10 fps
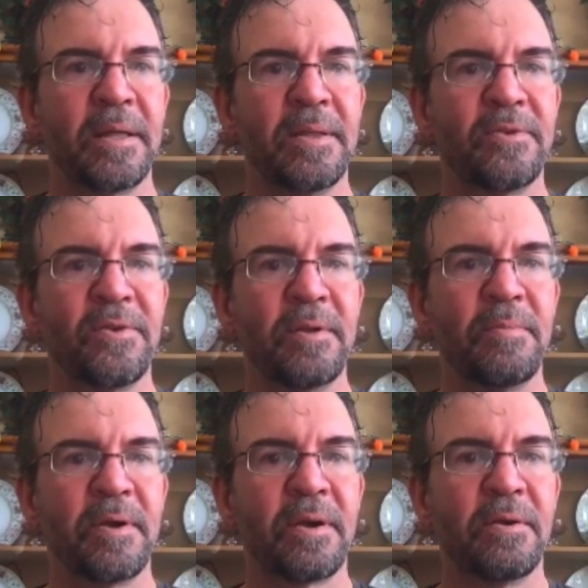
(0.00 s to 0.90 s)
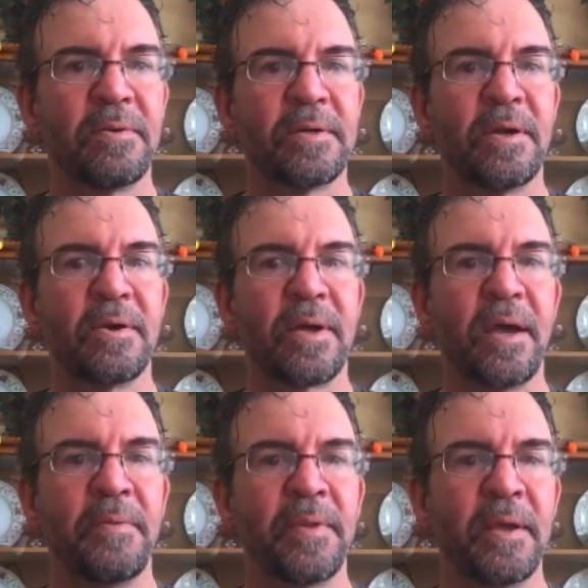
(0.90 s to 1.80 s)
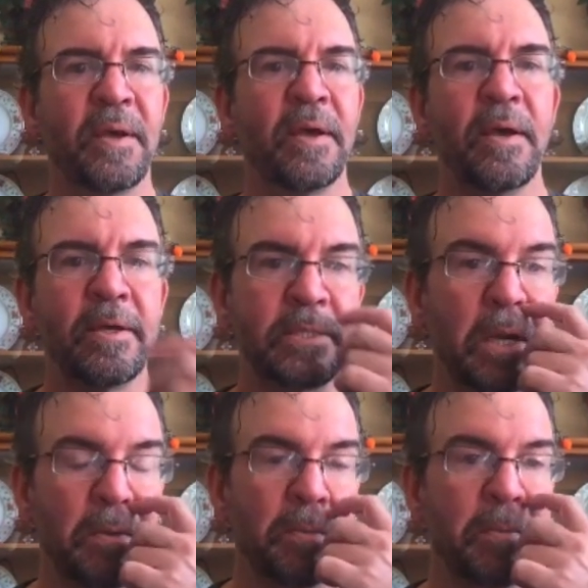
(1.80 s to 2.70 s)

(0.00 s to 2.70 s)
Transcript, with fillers: this any bigger. Okay, so